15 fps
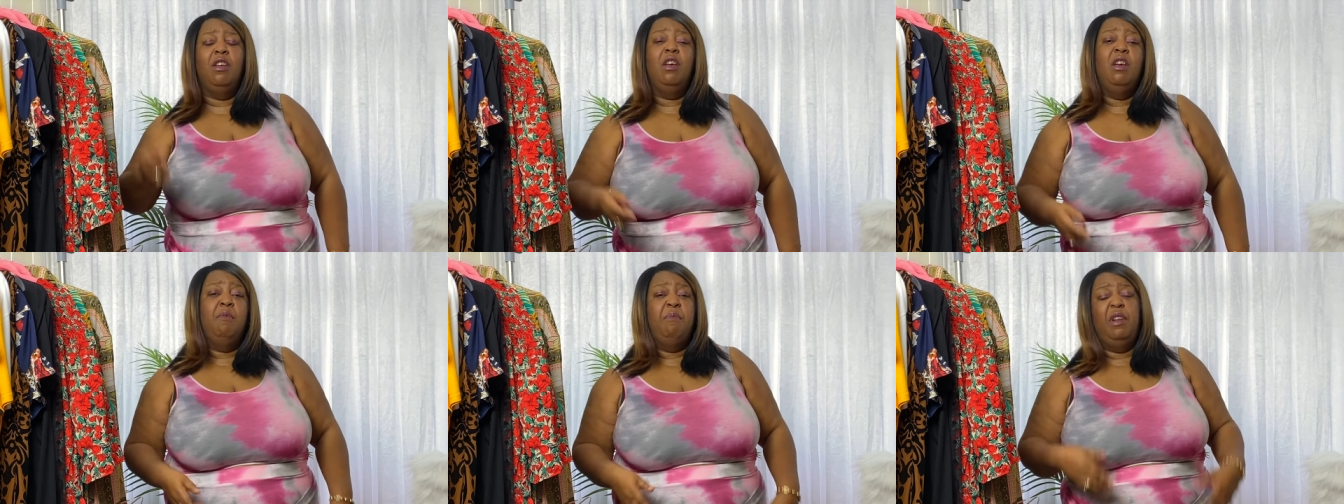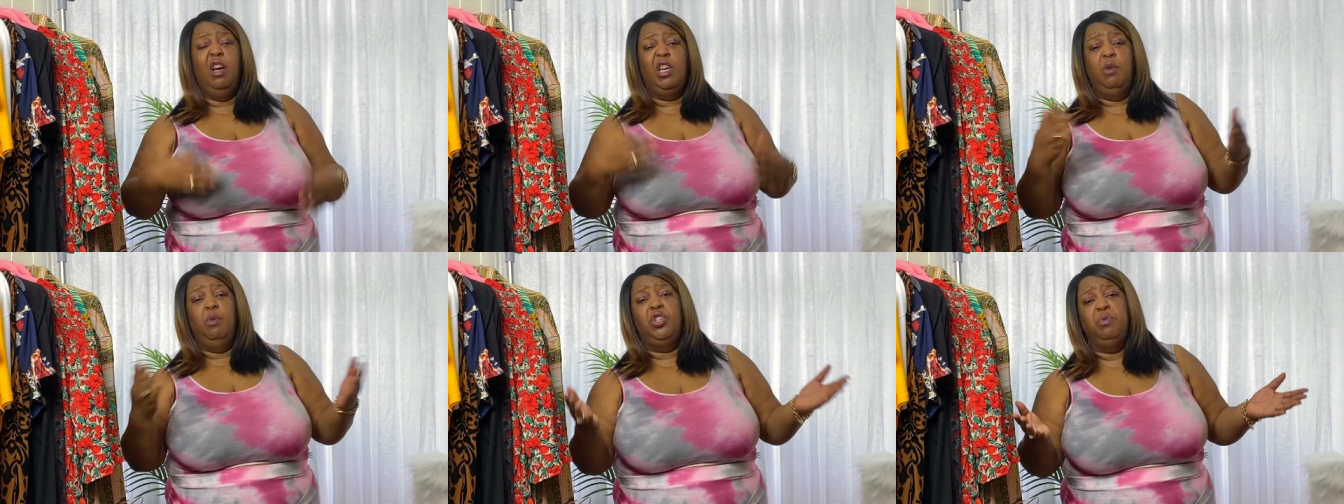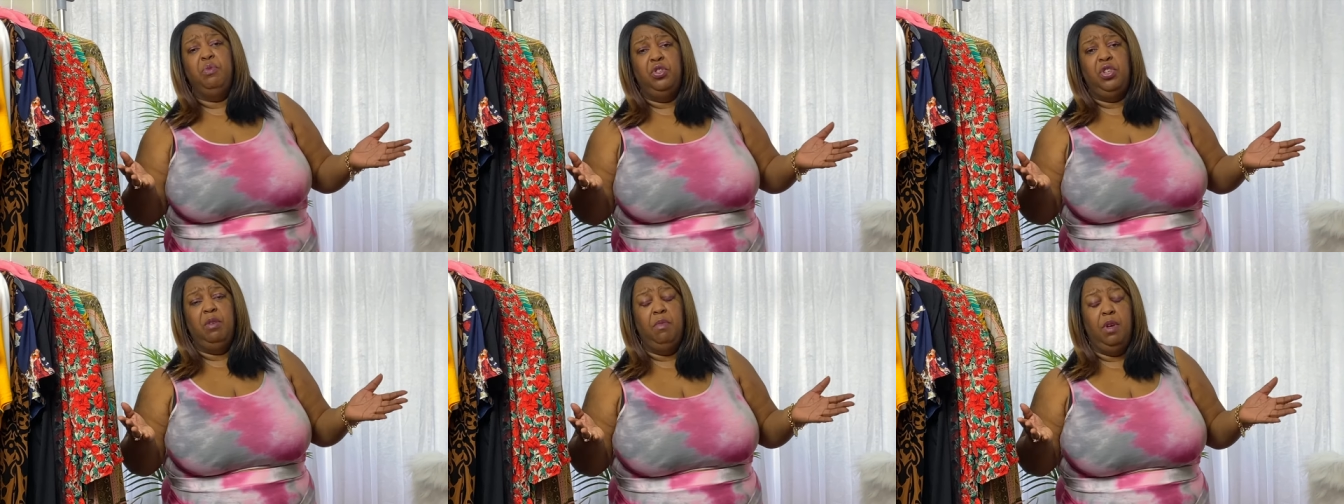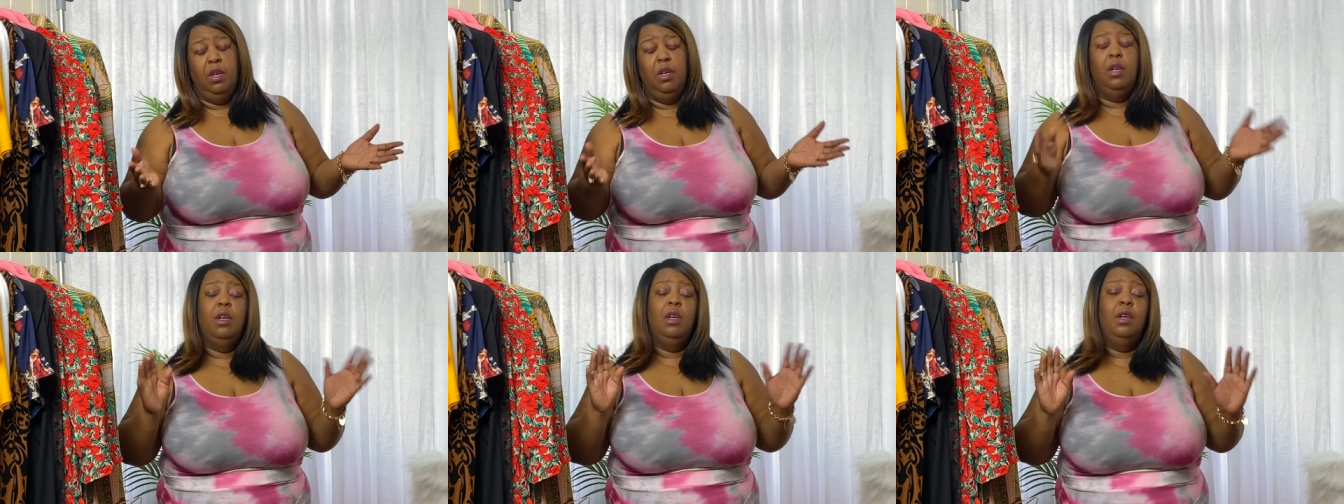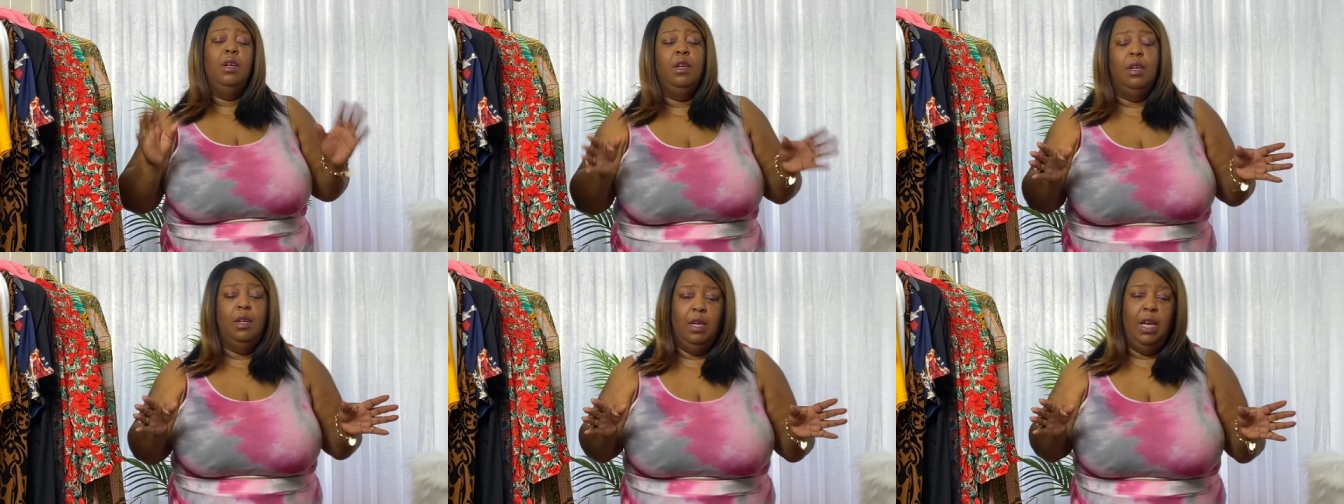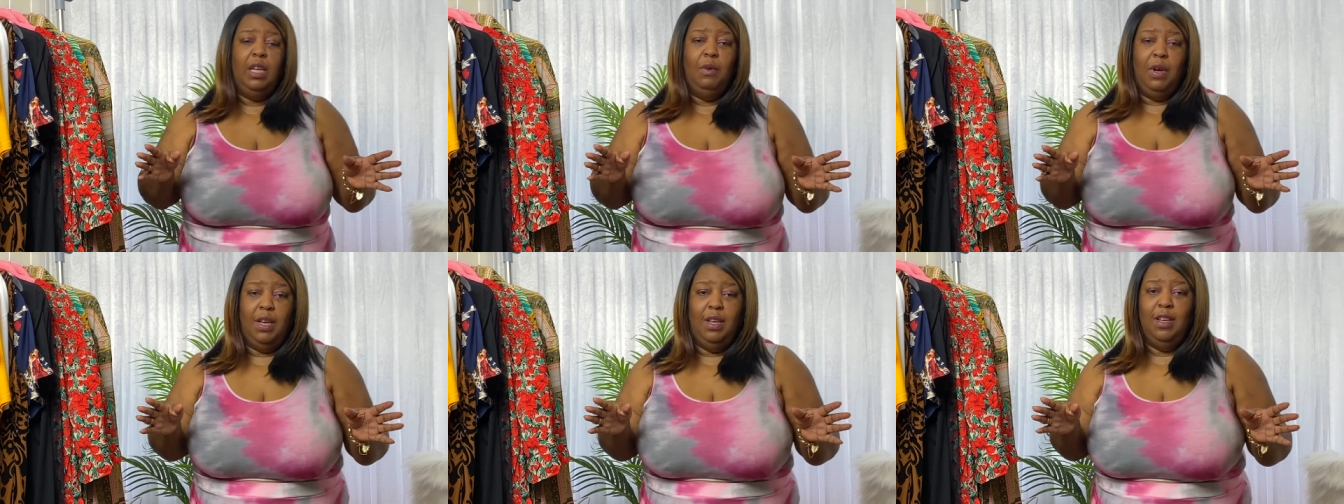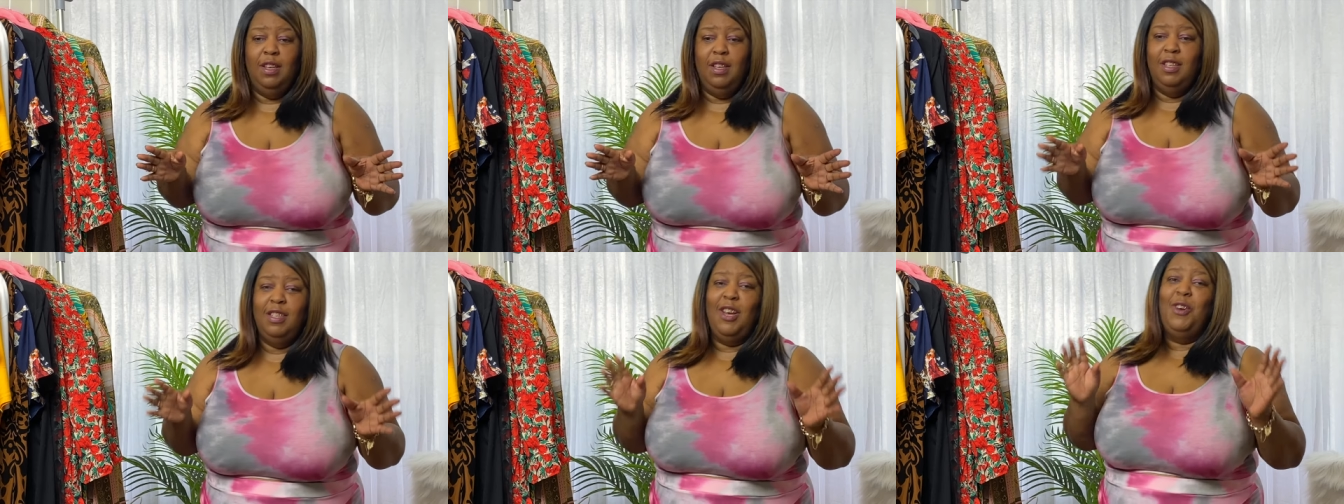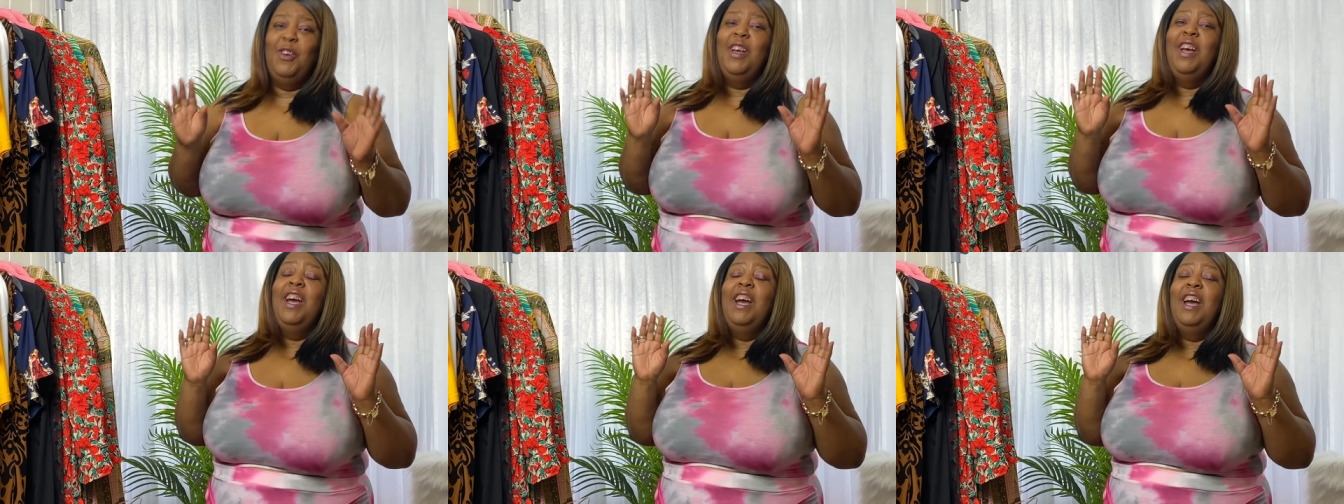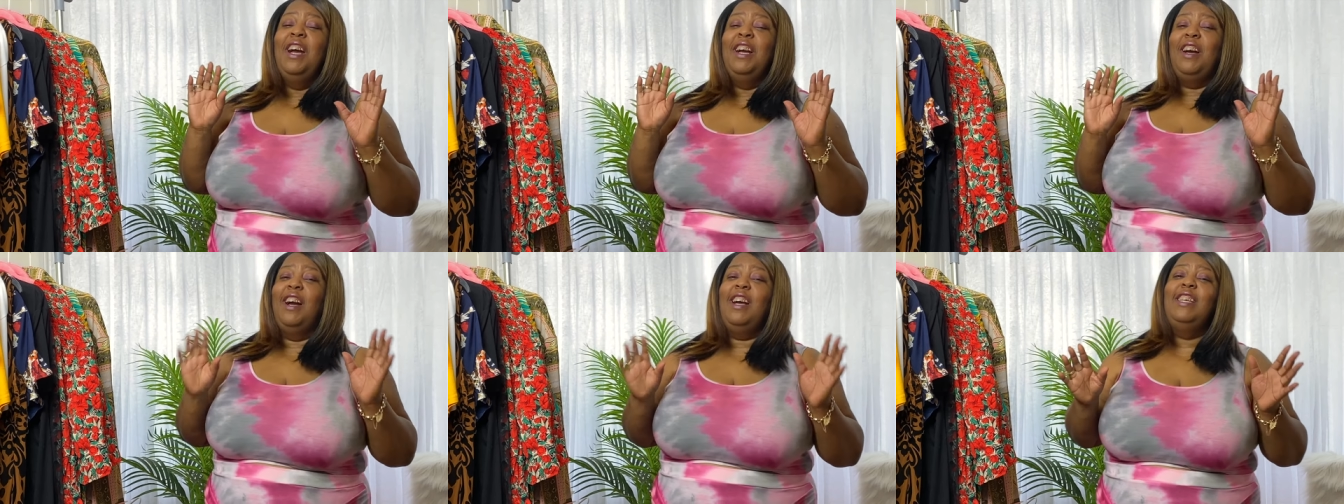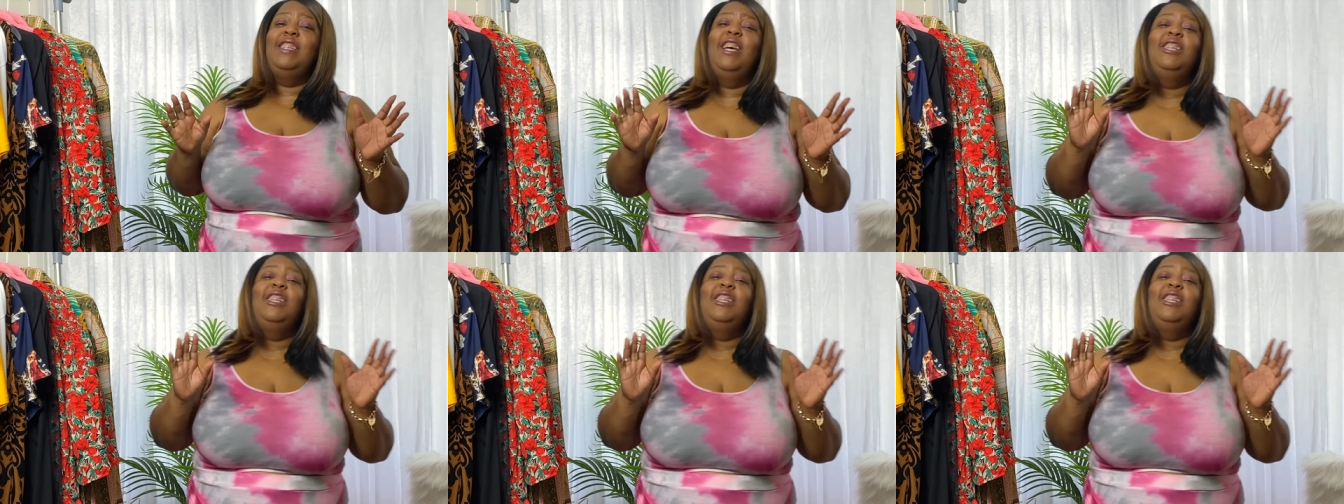A bit like your washing machine, but anyway. So guys,